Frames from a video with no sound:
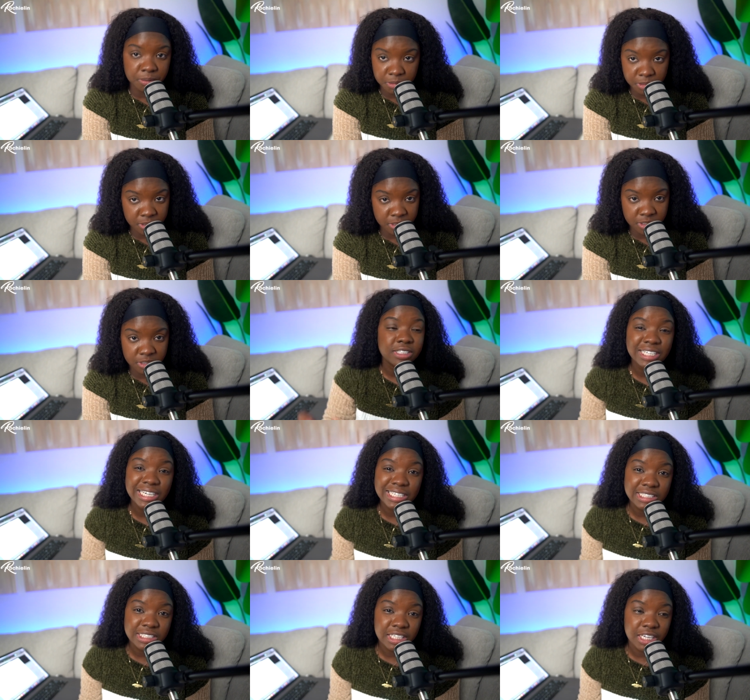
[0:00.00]
month. So
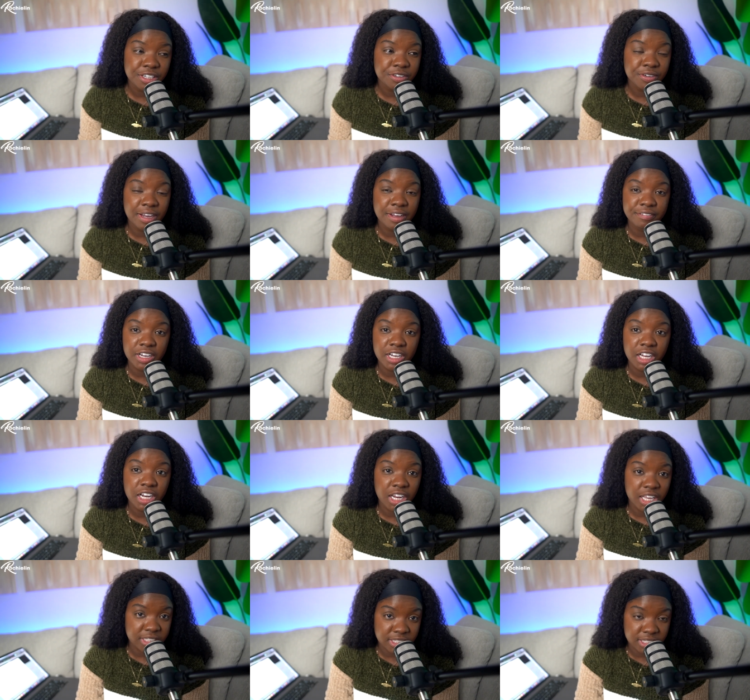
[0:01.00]
let's say you have a
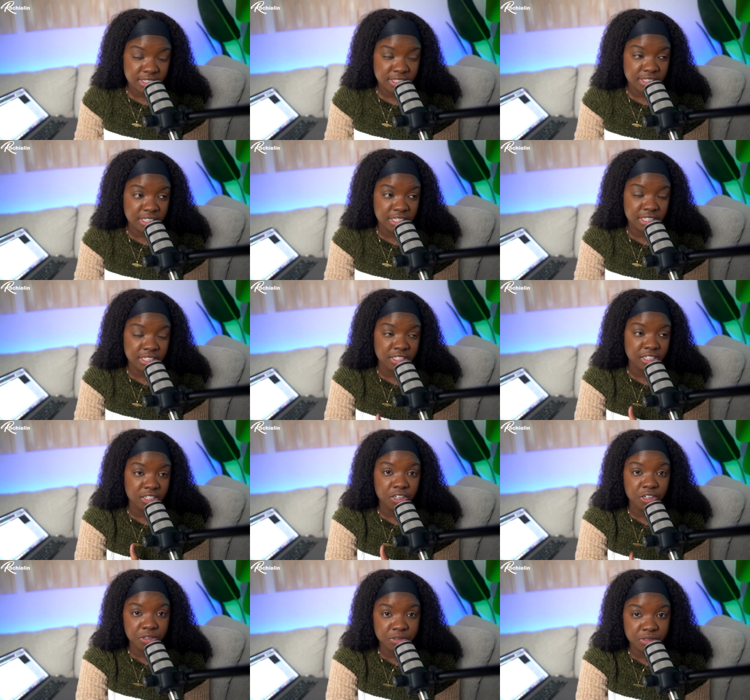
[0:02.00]
closet in your
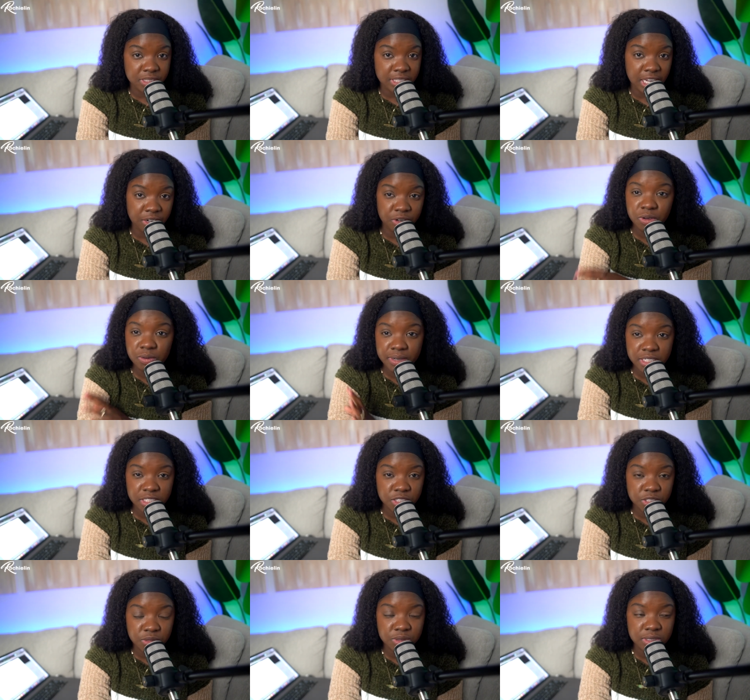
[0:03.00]
house that no one
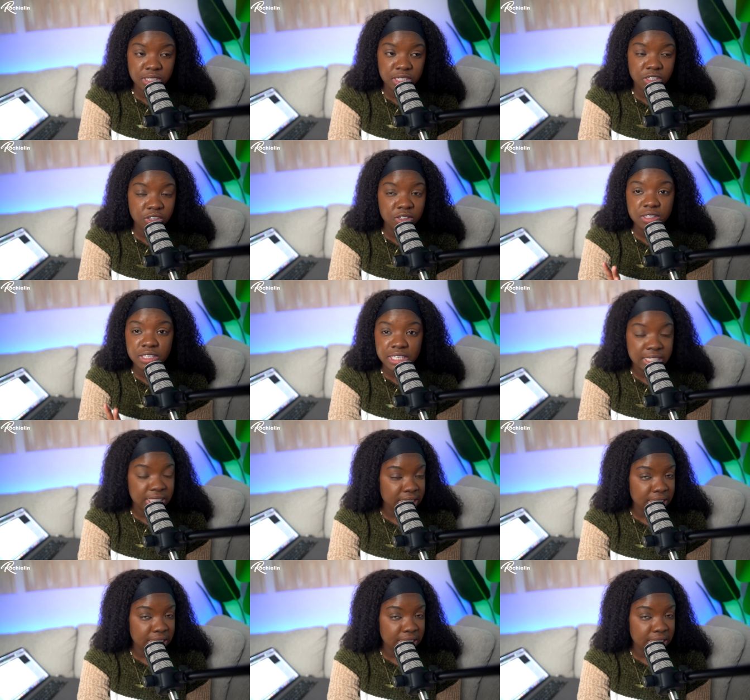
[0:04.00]
is using, nothing is